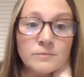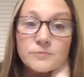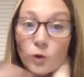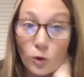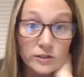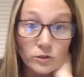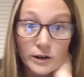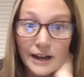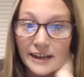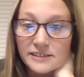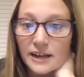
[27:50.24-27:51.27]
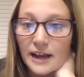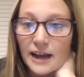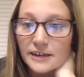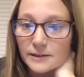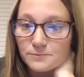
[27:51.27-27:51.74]
or in 3 days like I
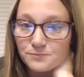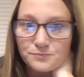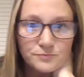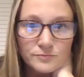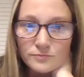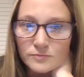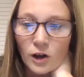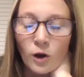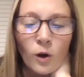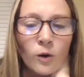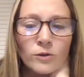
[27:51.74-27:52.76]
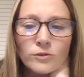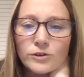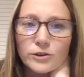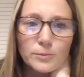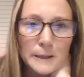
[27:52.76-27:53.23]
did. Whole
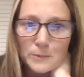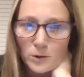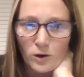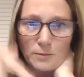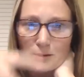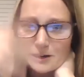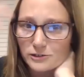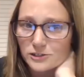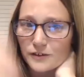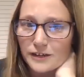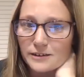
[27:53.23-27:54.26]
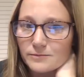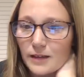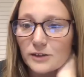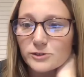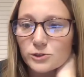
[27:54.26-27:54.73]
new people on my newsfeed.
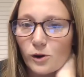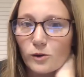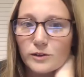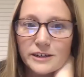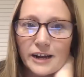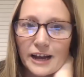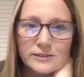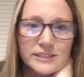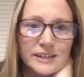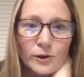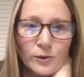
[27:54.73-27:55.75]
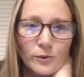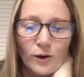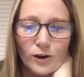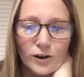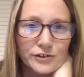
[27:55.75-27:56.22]
I was scrolling today. I was like, who
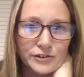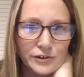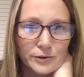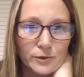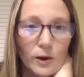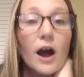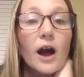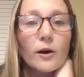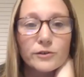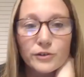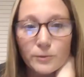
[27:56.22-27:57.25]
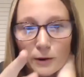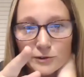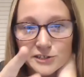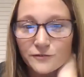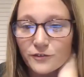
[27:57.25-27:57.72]
are you? Oh, you
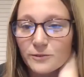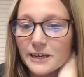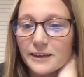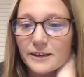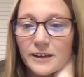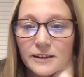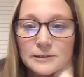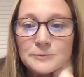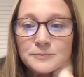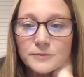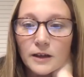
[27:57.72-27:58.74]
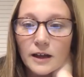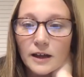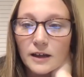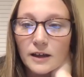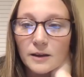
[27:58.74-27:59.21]
posted for me.
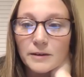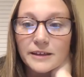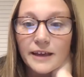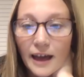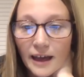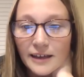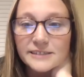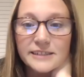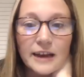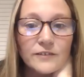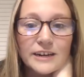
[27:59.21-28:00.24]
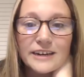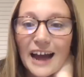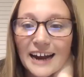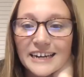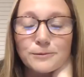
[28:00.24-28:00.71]
Yeah, Stephanie,
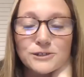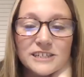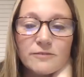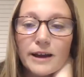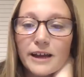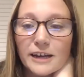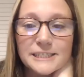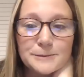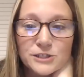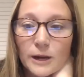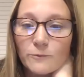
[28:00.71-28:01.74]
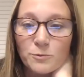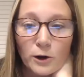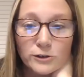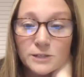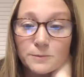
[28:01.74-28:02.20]
90% of my customers come from
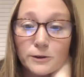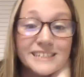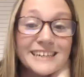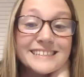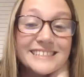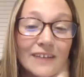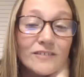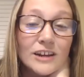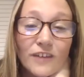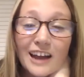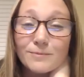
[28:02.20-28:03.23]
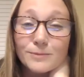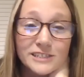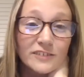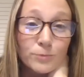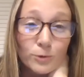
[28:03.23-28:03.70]
host to post and 75%
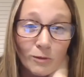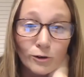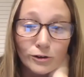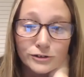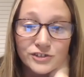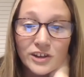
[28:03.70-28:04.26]
of promoters.